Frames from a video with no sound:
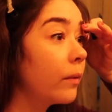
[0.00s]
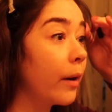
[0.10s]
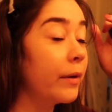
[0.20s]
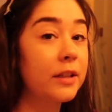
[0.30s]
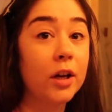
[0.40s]

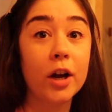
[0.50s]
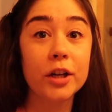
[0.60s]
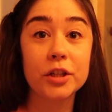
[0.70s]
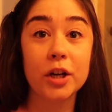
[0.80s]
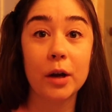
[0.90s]
Uh, it's
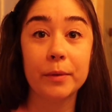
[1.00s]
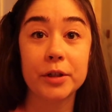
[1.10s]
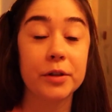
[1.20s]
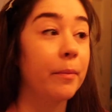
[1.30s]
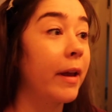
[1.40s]
hard to talk when
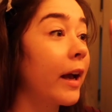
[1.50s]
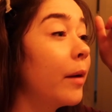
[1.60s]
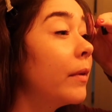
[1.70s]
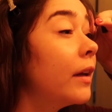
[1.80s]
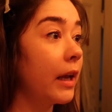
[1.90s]
you're doing
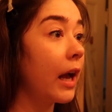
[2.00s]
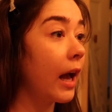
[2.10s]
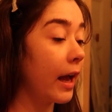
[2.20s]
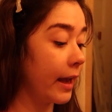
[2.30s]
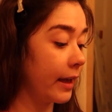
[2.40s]
makeup,
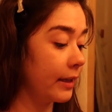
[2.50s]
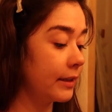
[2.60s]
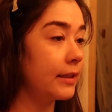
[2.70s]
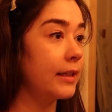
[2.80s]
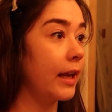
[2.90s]

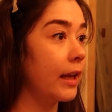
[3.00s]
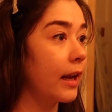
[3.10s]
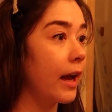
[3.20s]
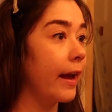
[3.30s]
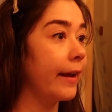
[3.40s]
because Dani
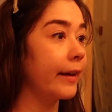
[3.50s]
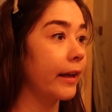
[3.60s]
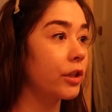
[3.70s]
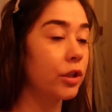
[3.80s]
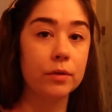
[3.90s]
and I
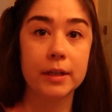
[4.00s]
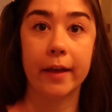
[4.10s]
get to shoot